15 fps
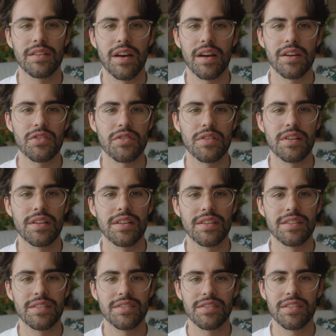actually
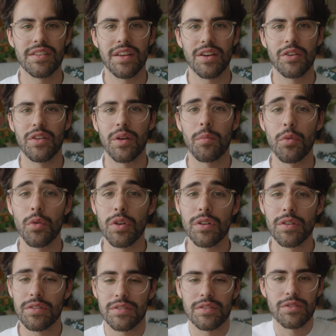sitting on a
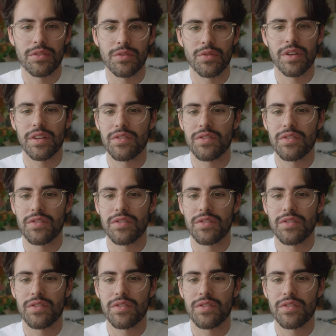book or